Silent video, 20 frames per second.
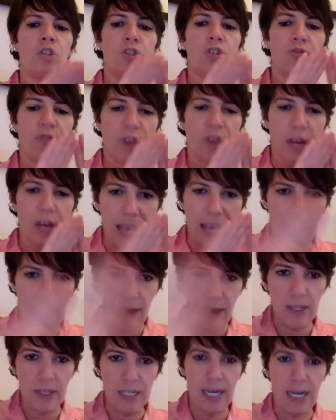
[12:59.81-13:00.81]
forget
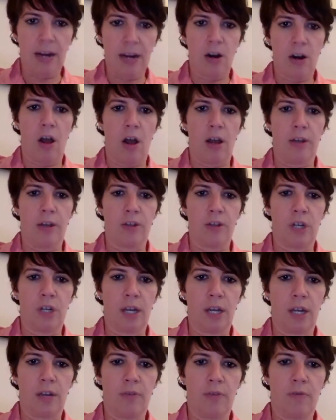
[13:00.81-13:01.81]
the
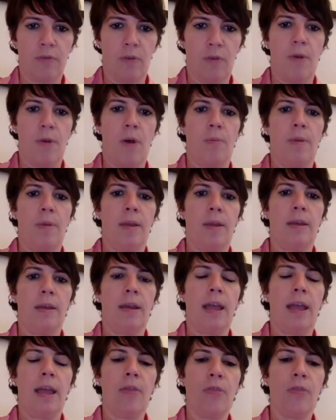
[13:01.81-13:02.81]
technology for a moment
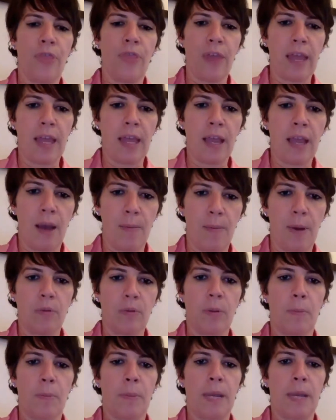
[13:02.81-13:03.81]
and think about the
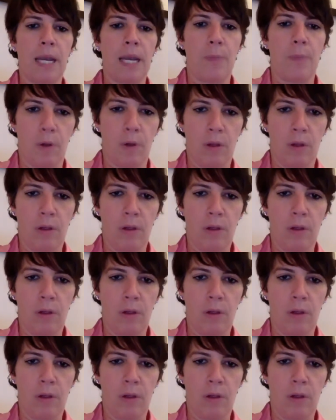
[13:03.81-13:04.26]
people.